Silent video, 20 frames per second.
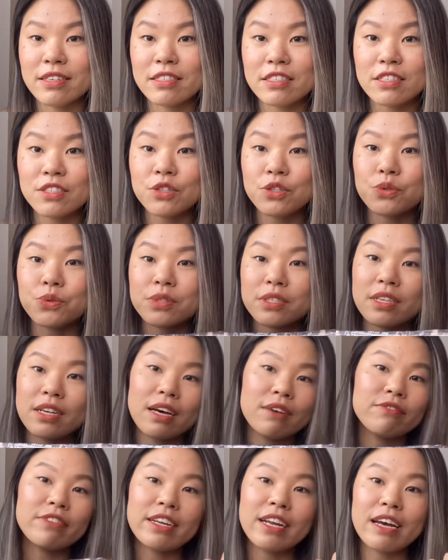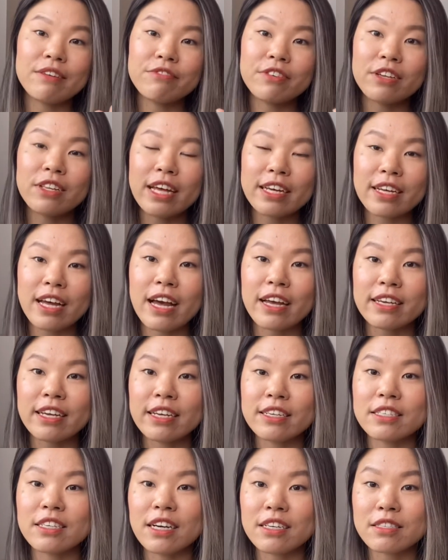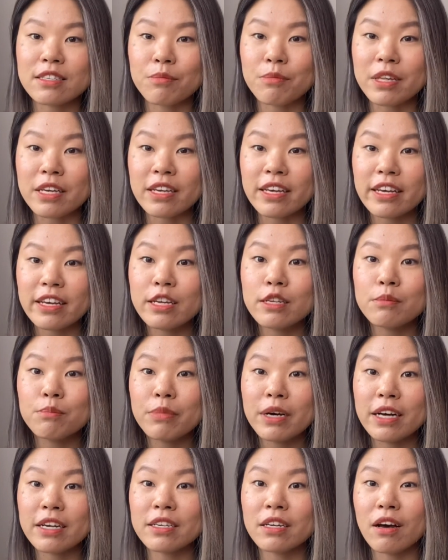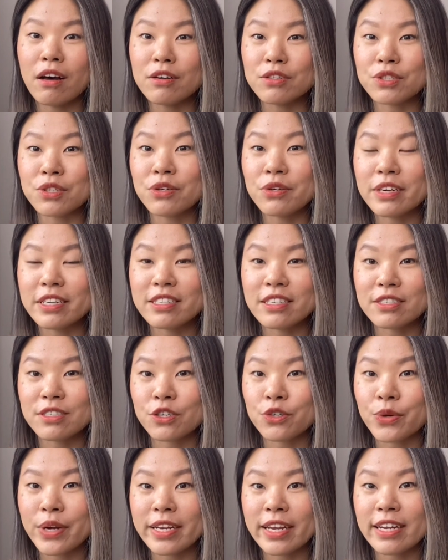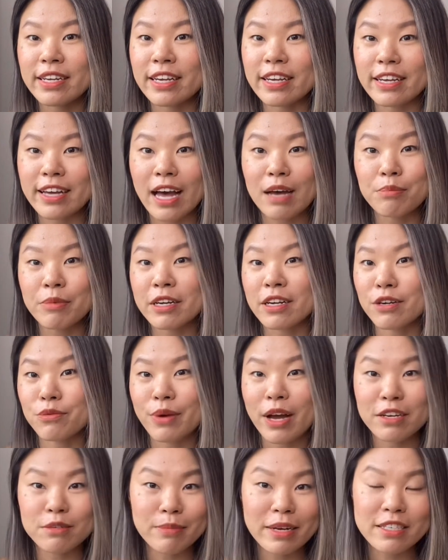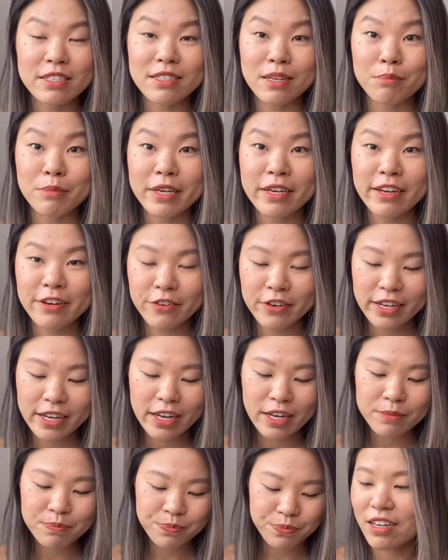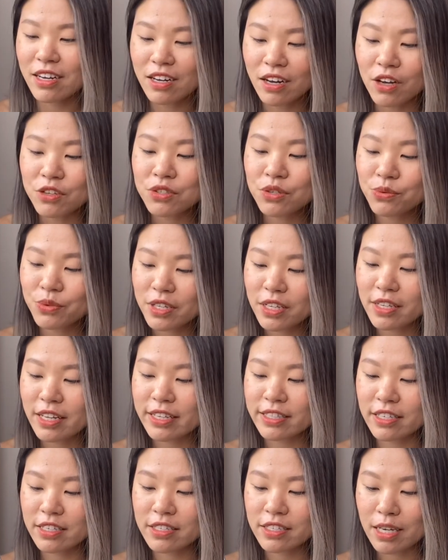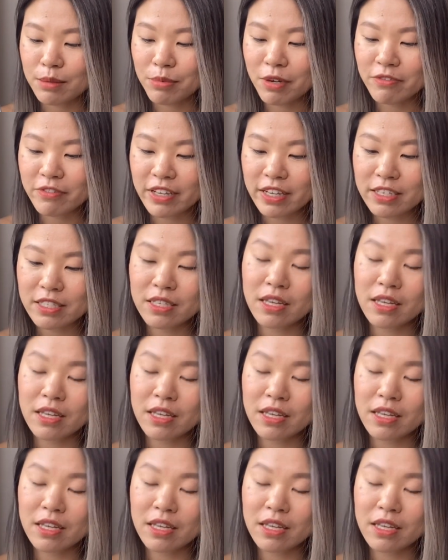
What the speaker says: It's just loose enough that I feel like I can tuck something in, but also it doesn't create any gapping around my stomach area. I also really like the shape of this.